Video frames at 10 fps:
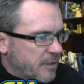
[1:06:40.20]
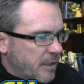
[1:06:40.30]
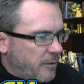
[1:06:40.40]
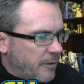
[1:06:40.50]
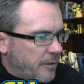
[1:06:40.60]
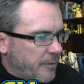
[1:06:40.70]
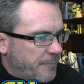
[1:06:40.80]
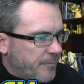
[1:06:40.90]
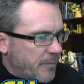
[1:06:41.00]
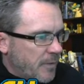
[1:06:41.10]
take a look.
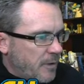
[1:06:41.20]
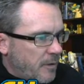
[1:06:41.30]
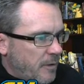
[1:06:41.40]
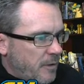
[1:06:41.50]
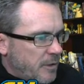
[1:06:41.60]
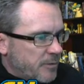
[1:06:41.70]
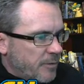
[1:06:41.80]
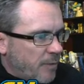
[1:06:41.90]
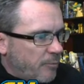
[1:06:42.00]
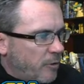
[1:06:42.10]
So
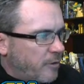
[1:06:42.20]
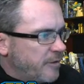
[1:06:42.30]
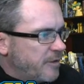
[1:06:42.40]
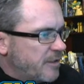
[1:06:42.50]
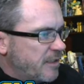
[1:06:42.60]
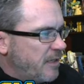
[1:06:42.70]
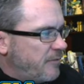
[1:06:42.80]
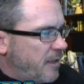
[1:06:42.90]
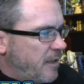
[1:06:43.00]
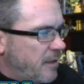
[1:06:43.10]
we got Brooklyn
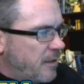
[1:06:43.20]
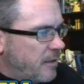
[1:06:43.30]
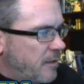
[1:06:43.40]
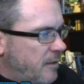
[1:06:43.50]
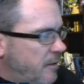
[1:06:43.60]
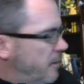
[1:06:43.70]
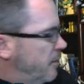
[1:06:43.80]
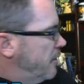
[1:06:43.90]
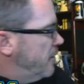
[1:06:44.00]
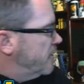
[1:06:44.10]
Stevie.
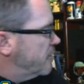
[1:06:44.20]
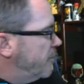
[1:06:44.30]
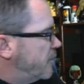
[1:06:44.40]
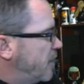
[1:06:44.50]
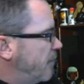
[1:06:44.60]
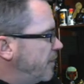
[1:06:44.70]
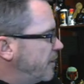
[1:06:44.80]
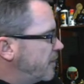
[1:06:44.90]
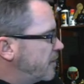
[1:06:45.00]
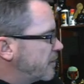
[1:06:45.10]
So we jump
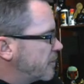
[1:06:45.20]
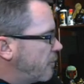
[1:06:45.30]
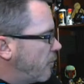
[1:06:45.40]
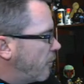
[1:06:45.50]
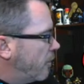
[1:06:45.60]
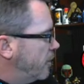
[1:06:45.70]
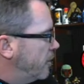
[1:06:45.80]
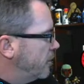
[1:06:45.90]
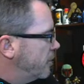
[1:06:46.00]
into Discord.